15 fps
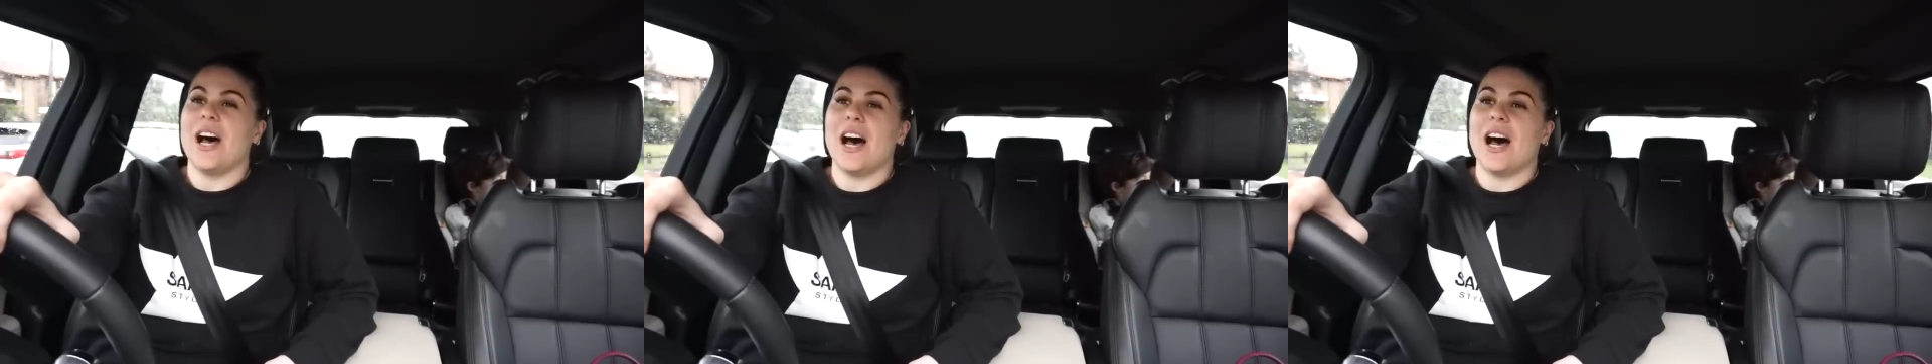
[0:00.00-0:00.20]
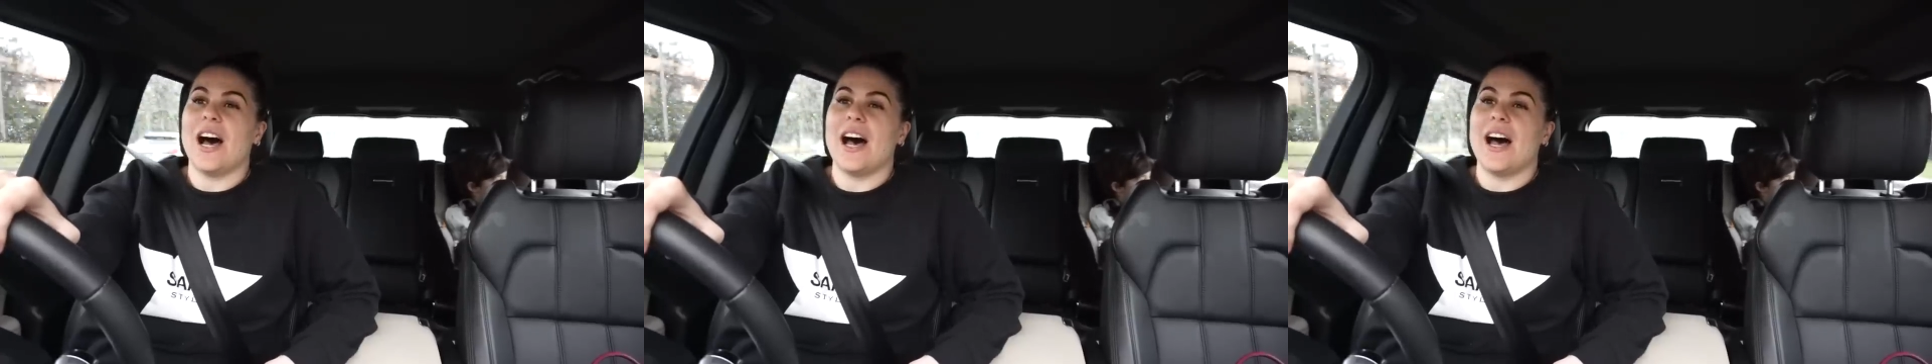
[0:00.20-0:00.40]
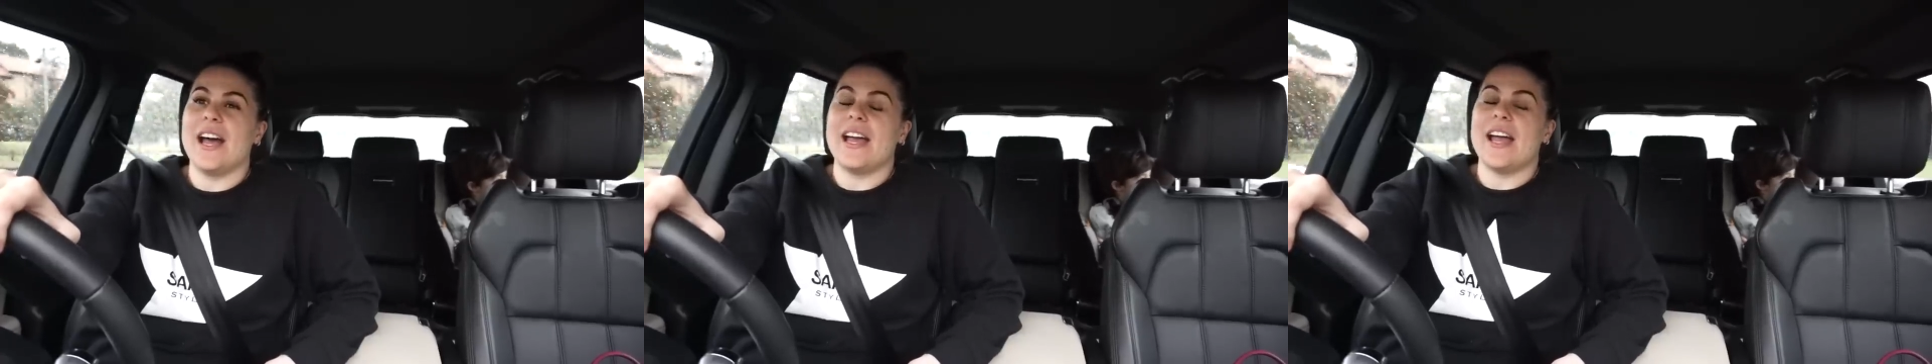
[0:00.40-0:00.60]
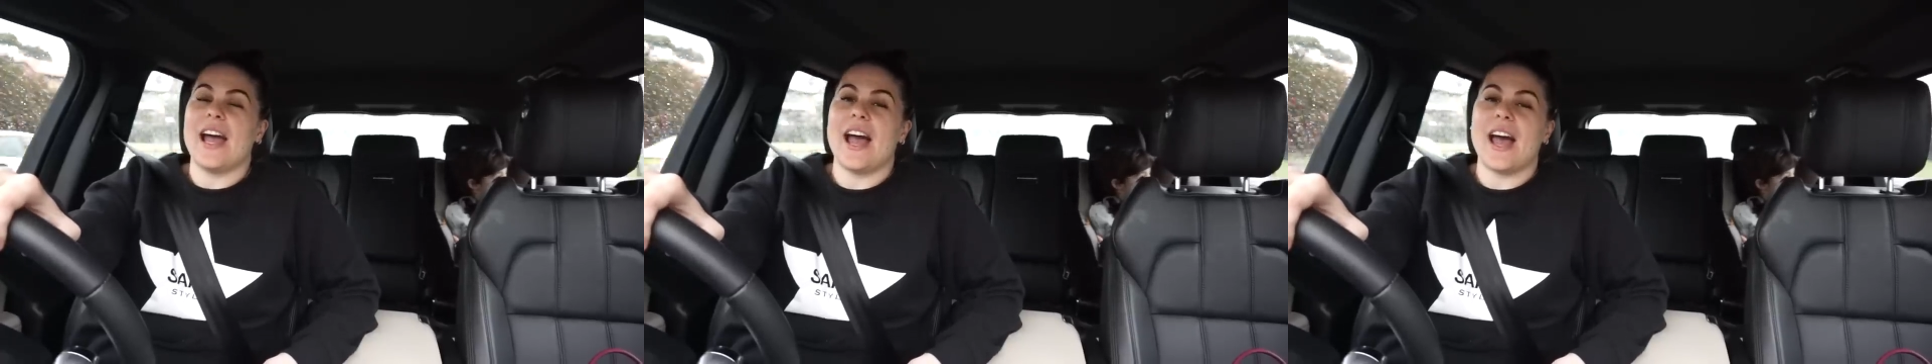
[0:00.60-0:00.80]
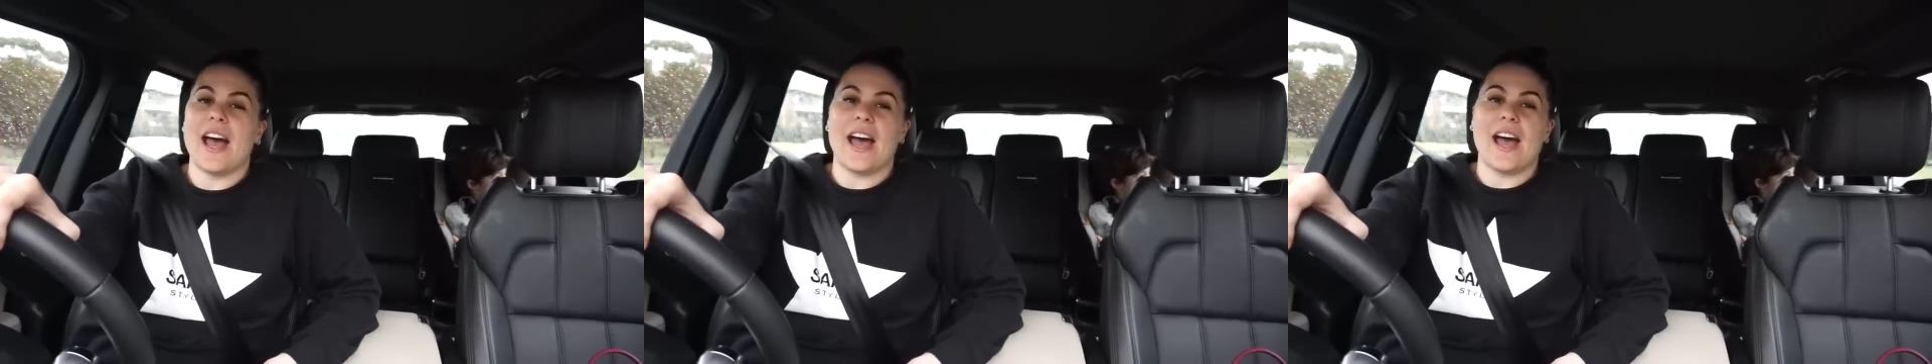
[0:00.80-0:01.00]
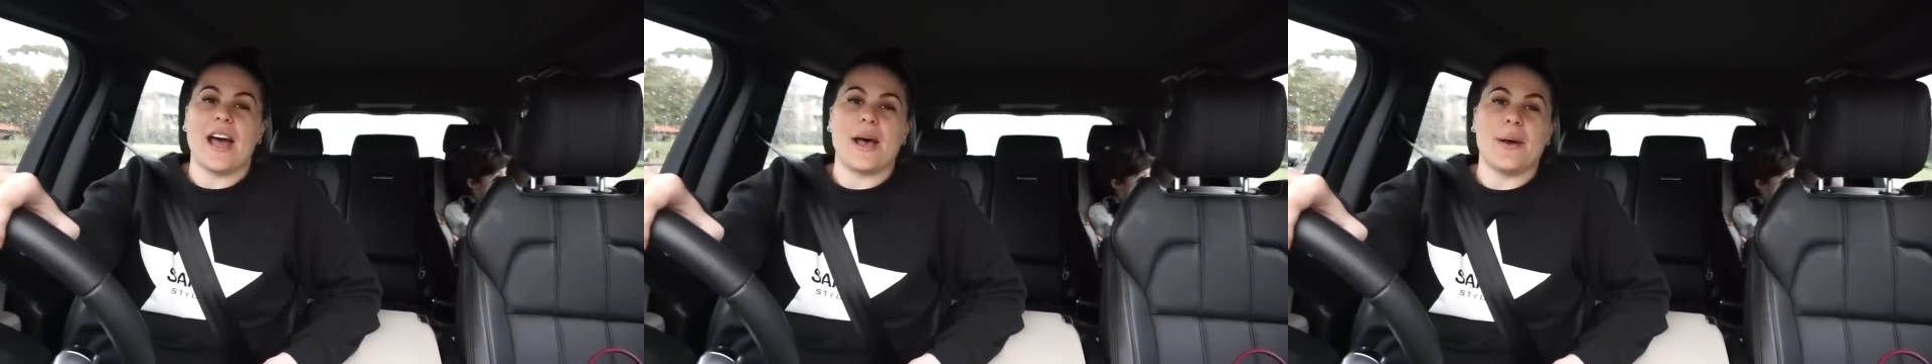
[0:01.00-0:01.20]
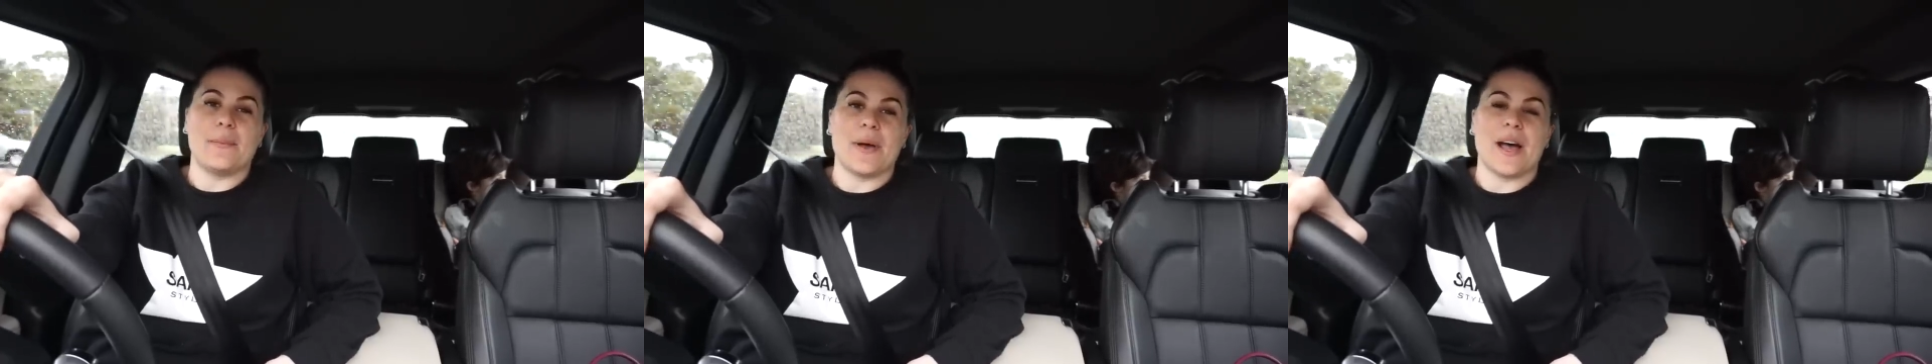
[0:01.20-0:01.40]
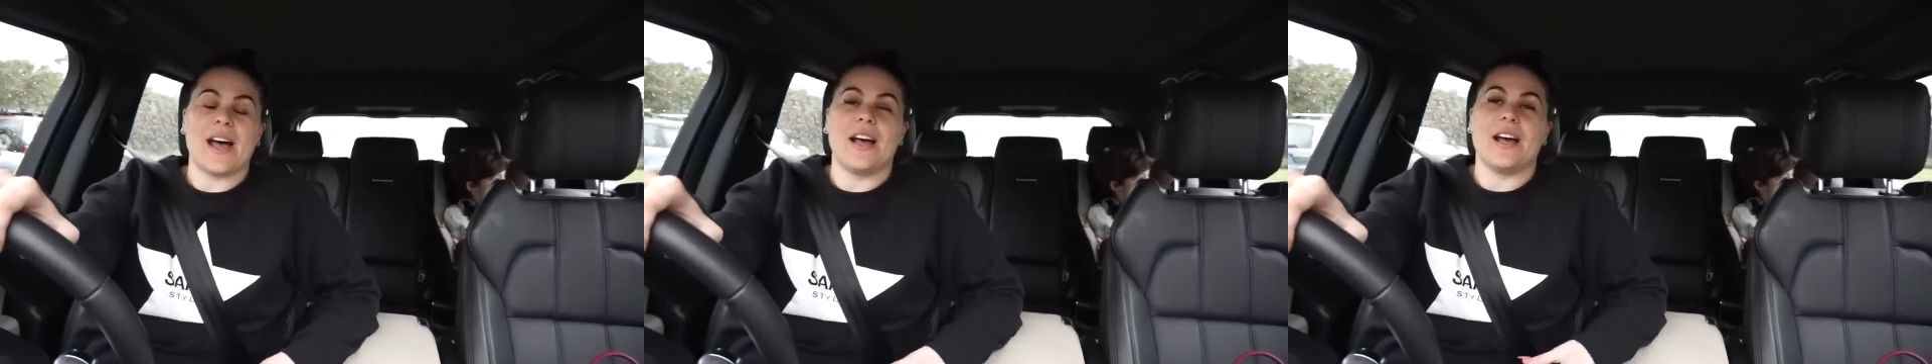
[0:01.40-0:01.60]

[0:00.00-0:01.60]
I am